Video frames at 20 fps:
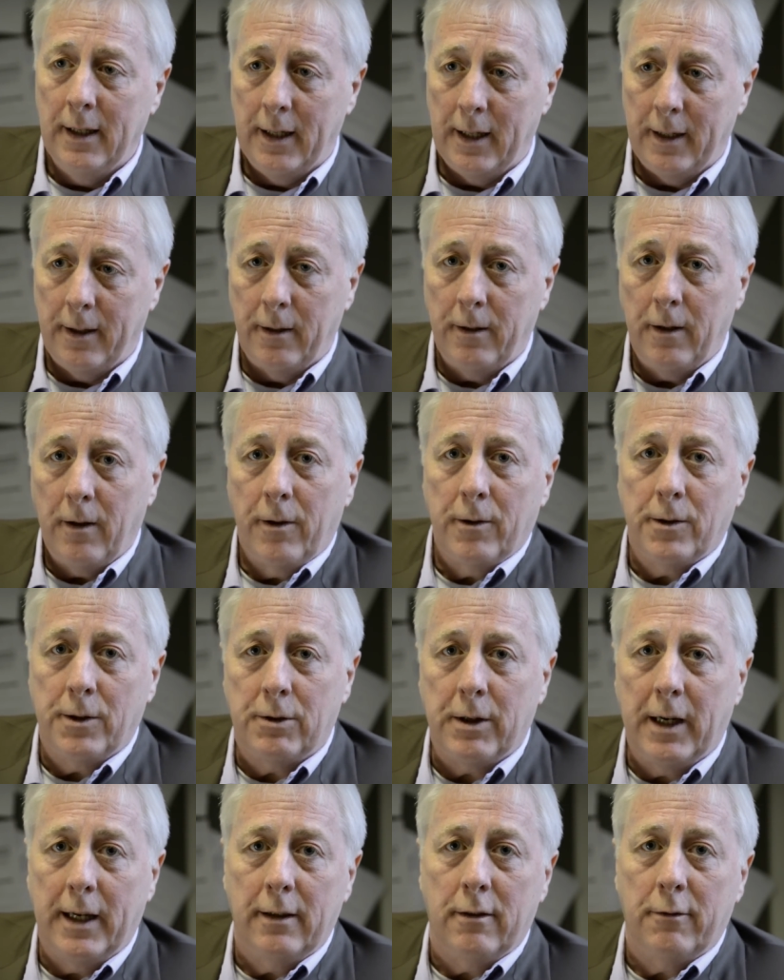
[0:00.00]
And another
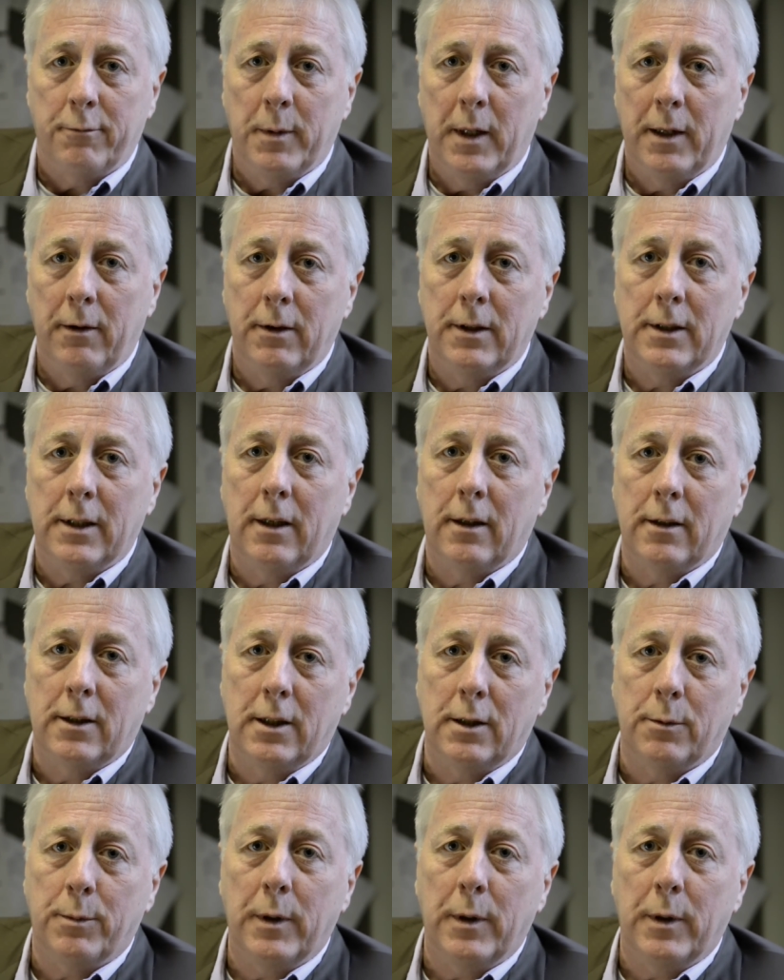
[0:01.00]
strand of my research has